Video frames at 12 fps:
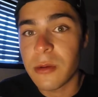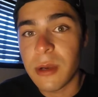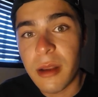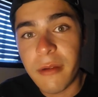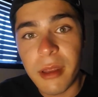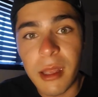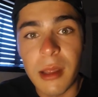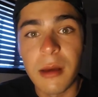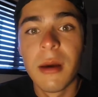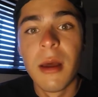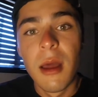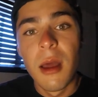or whatever,
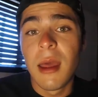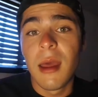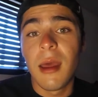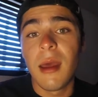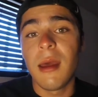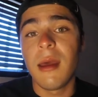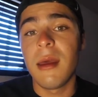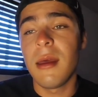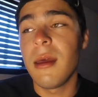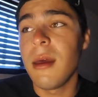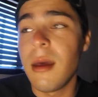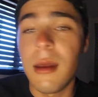
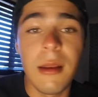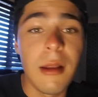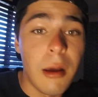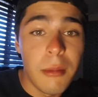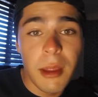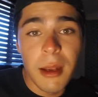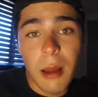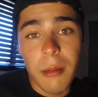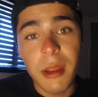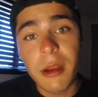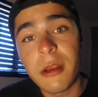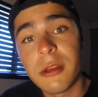And I'm
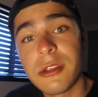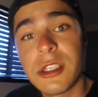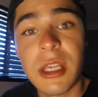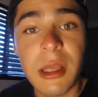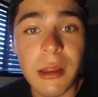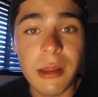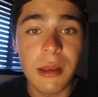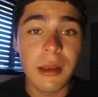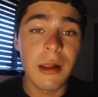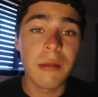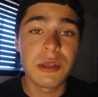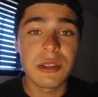there, chilling, and
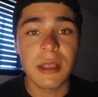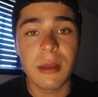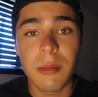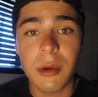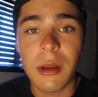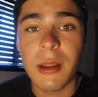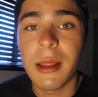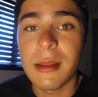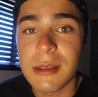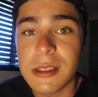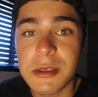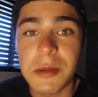I'm just like, bro, like
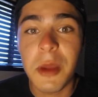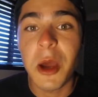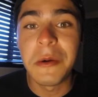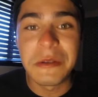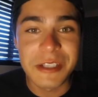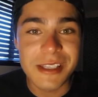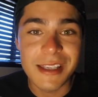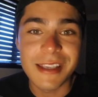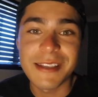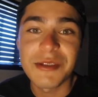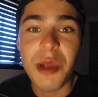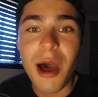this coach just
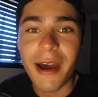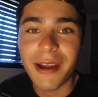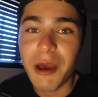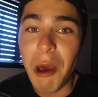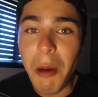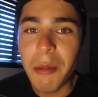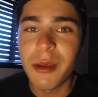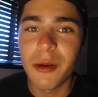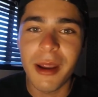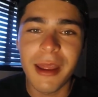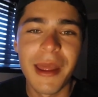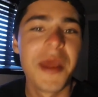is not coming,
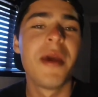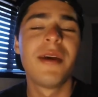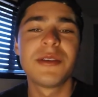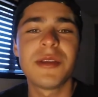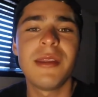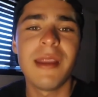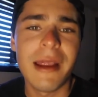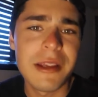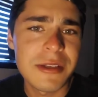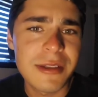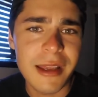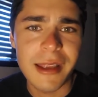right? So then I
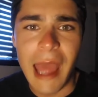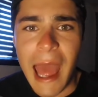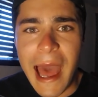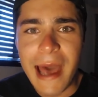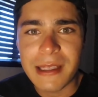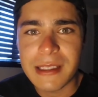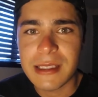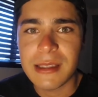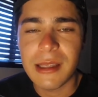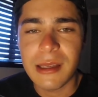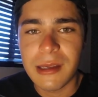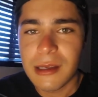just like asked
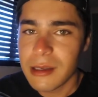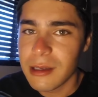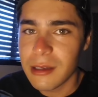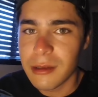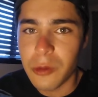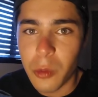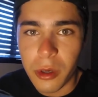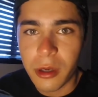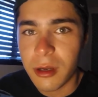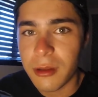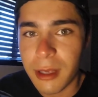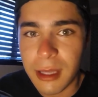the
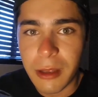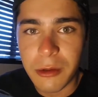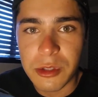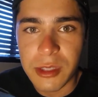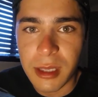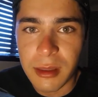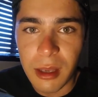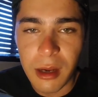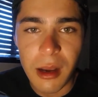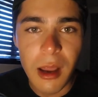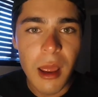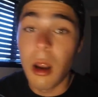workers, right, that was right
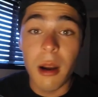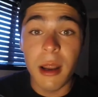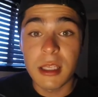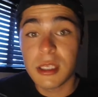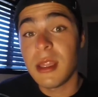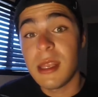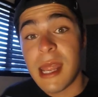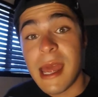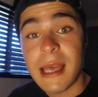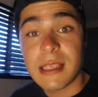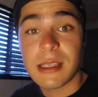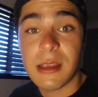there. All right, so then I
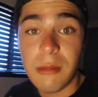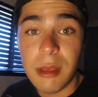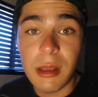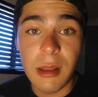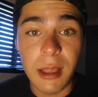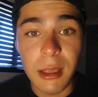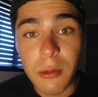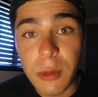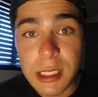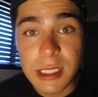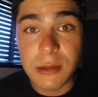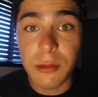asked him, like,
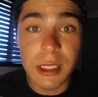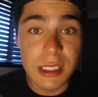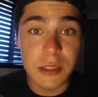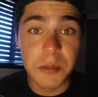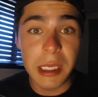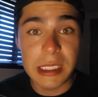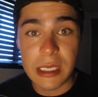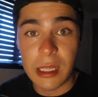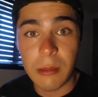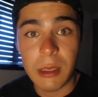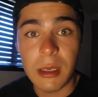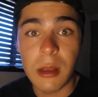when's this bus
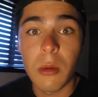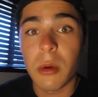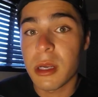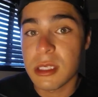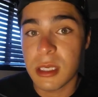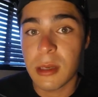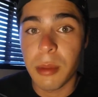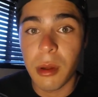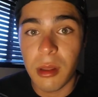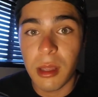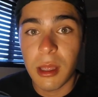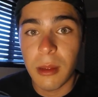coming, where is it gonna
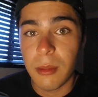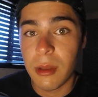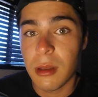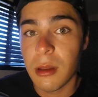pull up,